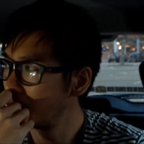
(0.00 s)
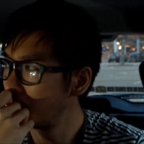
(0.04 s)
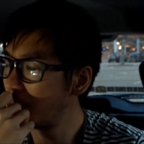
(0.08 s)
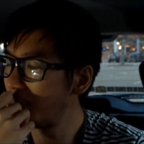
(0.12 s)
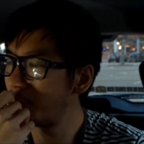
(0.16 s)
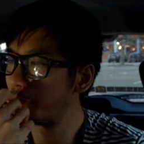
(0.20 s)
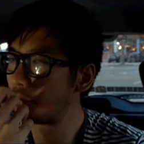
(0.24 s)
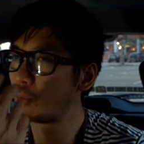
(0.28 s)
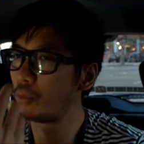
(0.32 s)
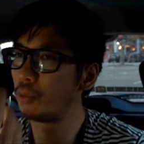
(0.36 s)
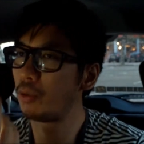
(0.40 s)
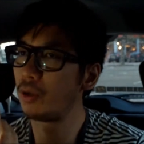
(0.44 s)

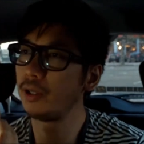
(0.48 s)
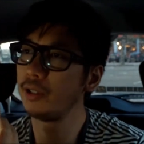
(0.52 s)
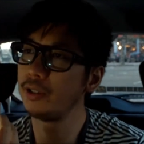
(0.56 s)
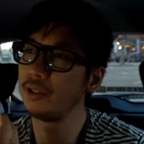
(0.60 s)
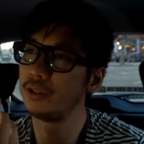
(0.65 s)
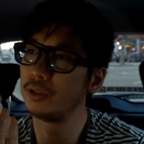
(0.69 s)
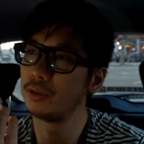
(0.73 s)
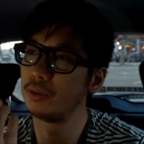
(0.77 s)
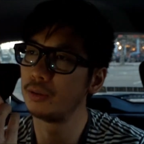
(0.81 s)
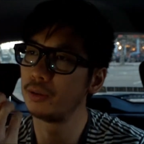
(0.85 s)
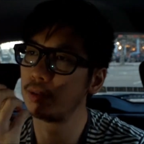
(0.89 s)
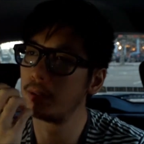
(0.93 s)
well, for one,
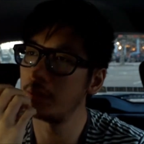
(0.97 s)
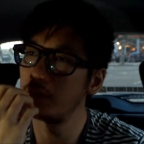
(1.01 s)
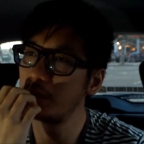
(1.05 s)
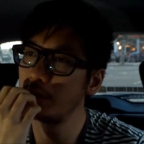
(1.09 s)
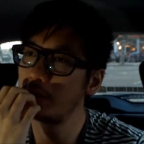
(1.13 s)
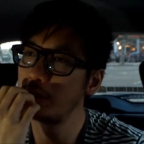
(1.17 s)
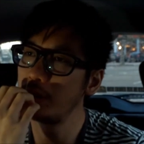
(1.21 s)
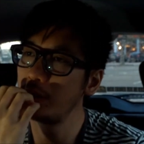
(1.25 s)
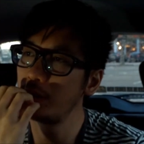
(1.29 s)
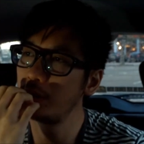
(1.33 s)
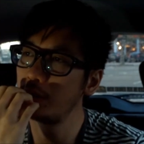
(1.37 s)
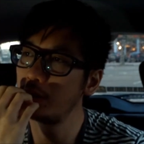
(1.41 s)
you know,
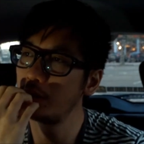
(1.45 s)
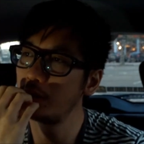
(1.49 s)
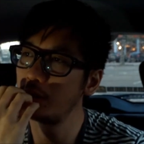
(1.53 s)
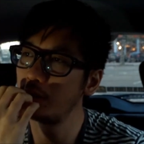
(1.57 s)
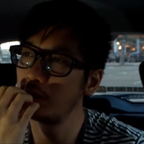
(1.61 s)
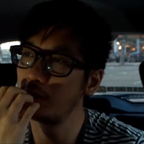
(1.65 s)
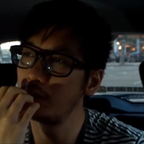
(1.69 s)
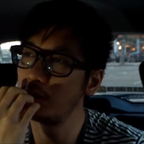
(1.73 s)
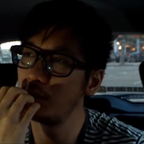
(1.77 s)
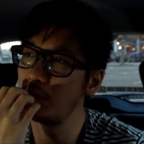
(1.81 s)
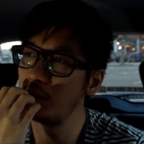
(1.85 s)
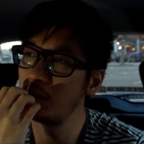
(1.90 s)
I think
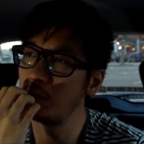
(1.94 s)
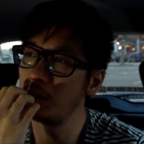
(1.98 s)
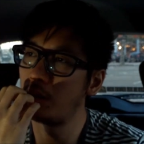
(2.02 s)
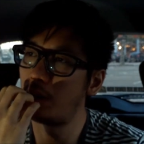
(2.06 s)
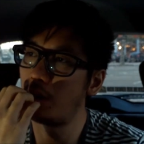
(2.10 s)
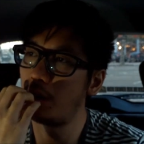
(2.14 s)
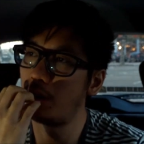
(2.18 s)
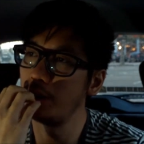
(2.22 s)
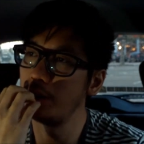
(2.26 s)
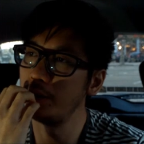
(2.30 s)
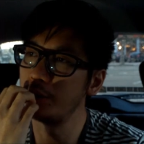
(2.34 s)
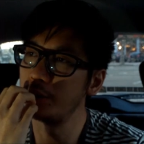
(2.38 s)
the
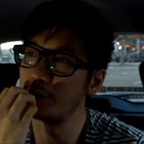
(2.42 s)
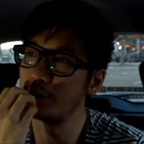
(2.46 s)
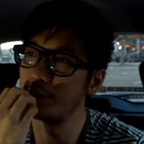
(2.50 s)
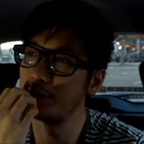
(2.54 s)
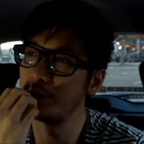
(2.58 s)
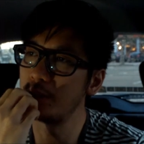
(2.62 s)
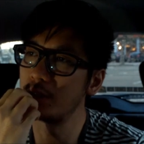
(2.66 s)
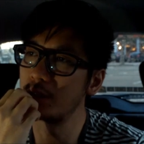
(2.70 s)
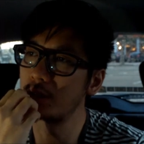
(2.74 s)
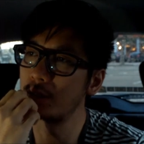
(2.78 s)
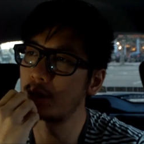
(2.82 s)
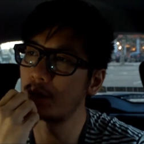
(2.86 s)
art
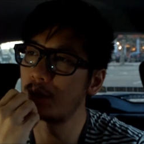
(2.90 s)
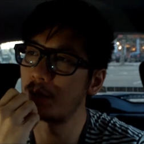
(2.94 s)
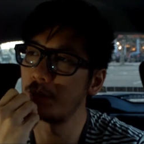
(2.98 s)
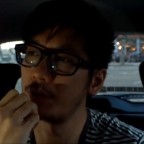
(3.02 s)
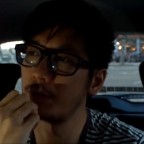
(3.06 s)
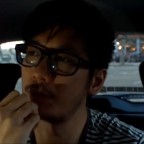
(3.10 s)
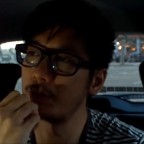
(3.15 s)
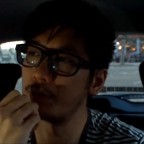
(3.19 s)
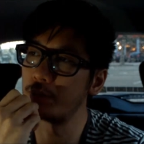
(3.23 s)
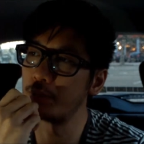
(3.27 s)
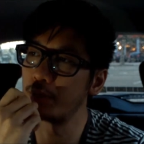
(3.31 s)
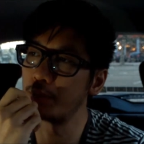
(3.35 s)
industry is
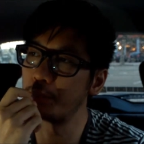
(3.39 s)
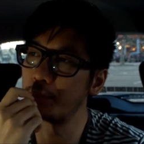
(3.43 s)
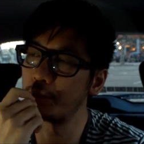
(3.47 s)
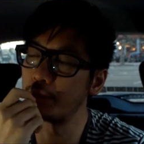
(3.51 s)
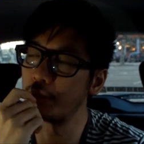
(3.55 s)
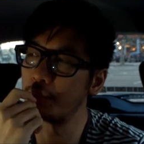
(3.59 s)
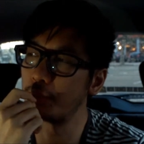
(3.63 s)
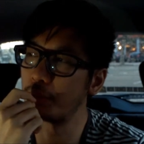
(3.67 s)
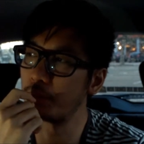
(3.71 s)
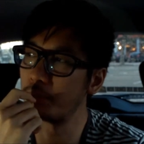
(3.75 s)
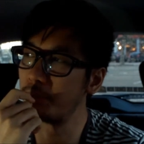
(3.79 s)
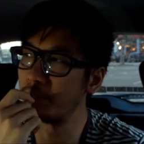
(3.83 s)
of
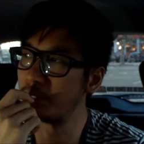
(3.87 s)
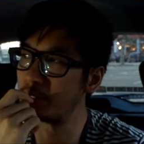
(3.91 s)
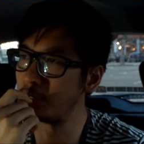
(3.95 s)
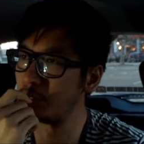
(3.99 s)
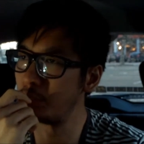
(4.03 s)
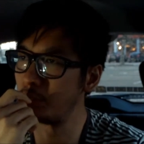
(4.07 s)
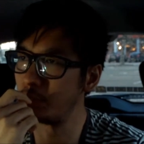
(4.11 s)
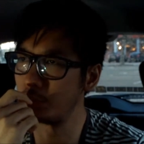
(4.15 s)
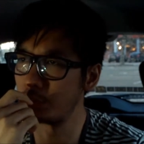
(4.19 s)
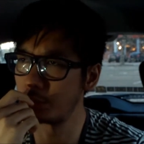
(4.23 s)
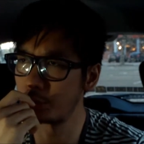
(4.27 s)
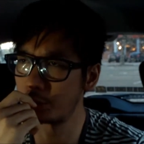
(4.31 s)
becoming a bit
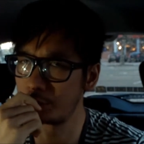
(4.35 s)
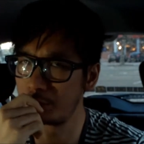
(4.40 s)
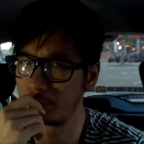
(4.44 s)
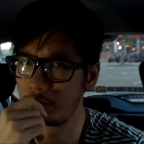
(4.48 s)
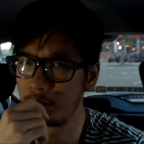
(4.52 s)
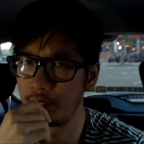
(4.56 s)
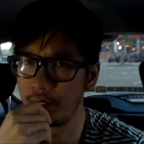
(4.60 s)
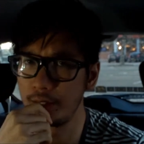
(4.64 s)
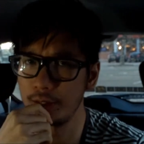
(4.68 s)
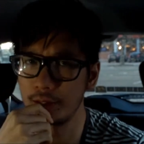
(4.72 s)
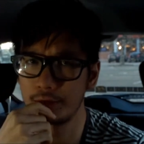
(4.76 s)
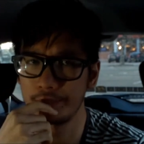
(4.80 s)
too
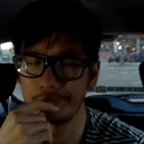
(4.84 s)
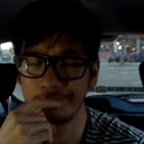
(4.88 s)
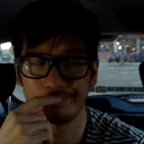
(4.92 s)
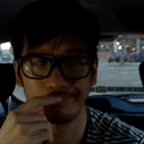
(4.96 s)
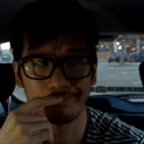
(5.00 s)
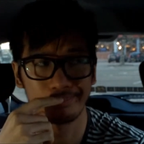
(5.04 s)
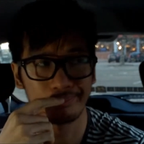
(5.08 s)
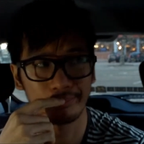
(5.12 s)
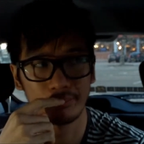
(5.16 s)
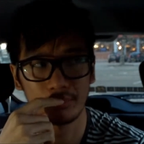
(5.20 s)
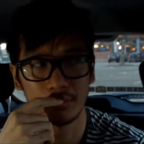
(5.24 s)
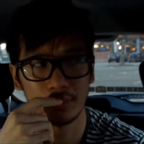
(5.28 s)
industrialized.
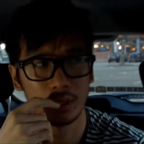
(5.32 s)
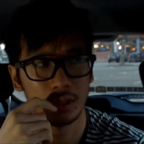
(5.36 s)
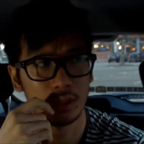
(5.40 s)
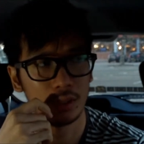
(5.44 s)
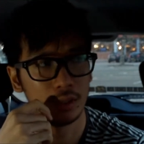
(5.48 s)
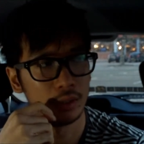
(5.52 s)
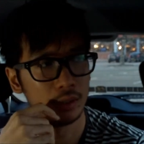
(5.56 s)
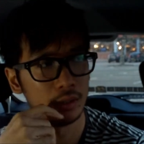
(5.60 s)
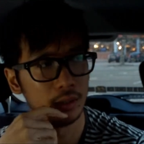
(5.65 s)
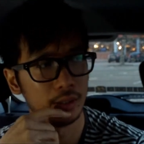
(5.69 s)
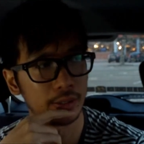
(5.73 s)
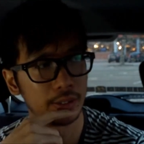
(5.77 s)

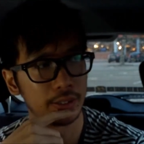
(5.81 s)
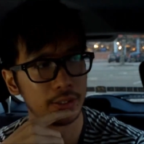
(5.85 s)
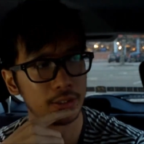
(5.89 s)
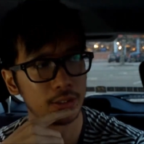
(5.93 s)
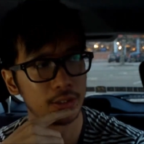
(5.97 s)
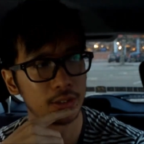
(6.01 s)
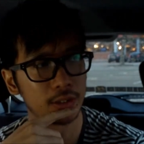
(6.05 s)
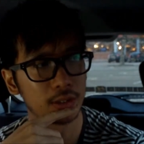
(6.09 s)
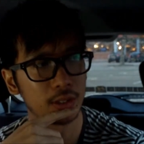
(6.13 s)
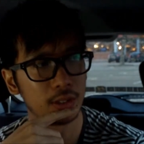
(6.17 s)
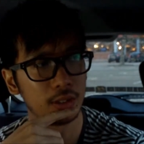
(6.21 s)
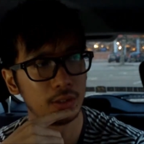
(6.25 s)
Like, it's
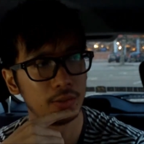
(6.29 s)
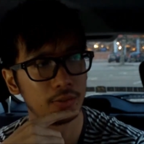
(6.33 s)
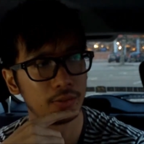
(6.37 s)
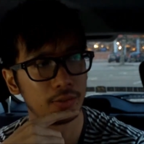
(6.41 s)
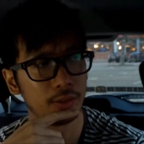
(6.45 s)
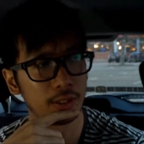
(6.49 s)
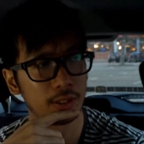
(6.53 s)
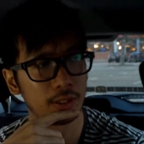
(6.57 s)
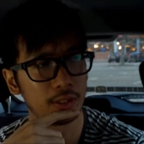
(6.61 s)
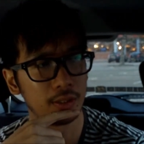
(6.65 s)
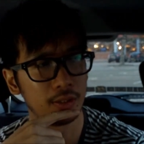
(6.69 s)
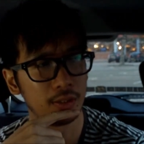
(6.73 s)
just kind
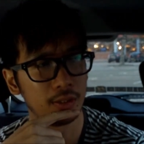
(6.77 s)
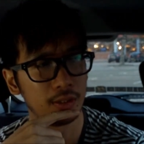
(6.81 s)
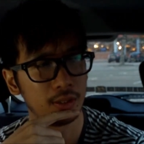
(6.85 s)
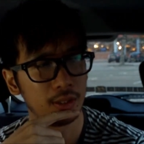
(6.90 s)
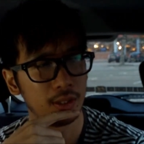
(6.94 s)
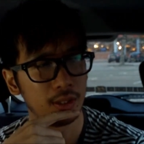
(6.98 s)
of like